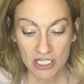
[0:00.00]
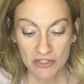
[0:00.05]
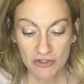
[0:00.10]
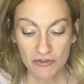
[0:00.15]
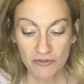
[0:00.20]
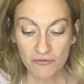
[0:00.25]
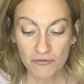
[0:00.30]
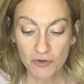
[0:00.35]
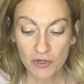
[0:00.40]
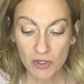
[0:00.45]

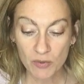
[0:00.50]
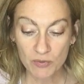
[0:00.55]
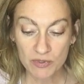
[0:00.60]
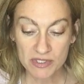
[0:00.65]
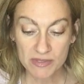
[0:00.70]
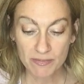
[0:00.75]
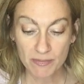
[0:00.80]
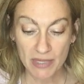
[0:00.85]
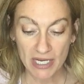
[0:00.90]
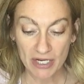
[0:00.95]
The foot
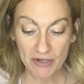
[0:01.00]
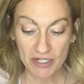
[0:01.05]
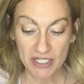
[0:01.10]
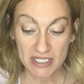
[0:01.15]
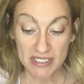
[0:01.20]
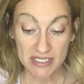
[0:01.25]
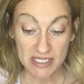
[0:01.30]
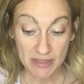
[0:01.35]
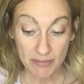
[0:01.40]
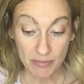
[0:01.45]
was
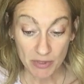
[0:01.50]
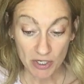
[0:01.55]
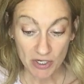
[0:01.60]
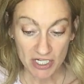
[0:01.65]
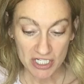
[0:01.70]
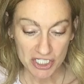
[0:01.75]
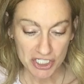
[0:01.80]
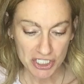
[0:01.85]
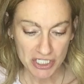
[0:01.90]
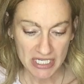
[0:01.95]
buried deeper,
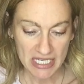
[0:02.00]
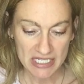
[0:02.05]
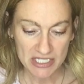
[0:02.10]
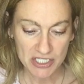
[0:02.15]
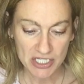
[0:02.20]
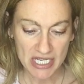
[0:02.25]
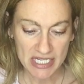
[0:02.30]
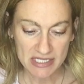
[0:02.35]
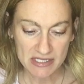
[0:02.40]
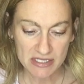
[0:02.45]
and she had
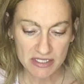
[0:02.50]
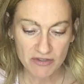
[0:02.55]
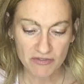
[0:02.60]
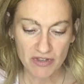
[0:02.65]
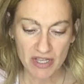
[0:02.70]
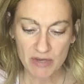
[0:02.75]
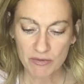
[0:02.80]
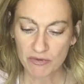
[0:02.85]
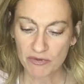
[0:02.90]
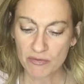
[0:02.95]
to
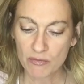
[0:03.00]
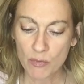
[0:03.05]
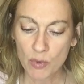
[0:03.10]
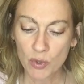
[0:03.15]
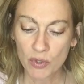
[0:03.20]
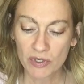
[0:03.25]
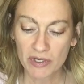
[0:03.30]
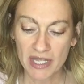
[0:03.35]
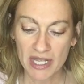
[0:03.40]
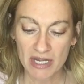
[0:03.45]
excavate with
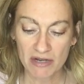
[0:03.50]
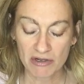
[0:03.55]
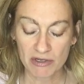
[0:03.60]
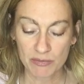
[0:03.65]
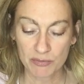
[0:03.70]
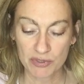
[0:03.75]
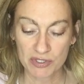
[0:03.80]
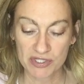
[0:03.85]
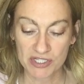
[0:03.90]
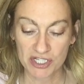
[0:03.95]
more care
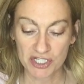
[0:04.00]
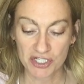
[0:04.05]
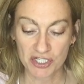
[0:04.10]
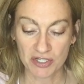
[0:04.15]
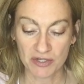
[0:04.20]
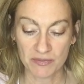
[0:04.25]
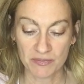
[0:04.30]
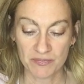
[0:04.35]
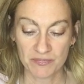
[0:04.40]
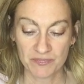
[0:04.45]
and
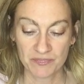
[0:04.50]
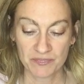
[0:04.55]
precision.